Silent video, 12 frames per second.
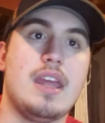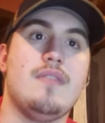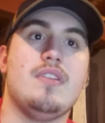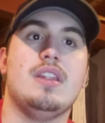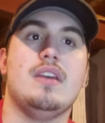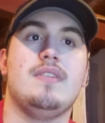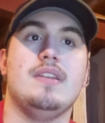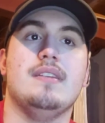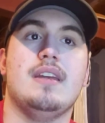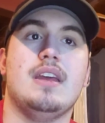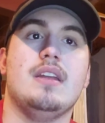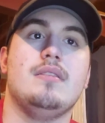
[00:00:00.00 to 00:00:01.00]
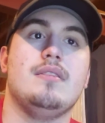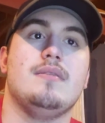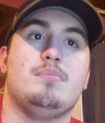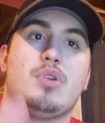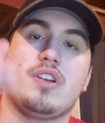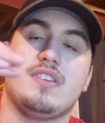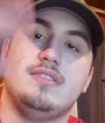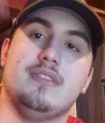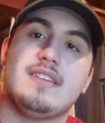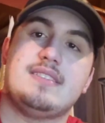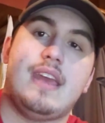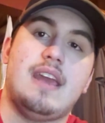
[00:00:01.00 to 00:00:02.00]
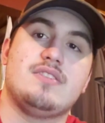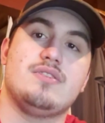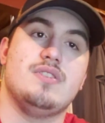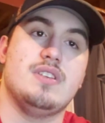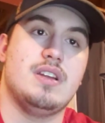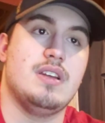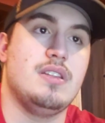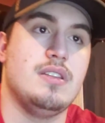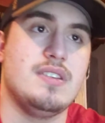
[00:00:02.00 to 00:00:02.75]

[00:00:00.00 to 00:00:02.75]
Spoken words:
even if he didn't, Burke still has to answer the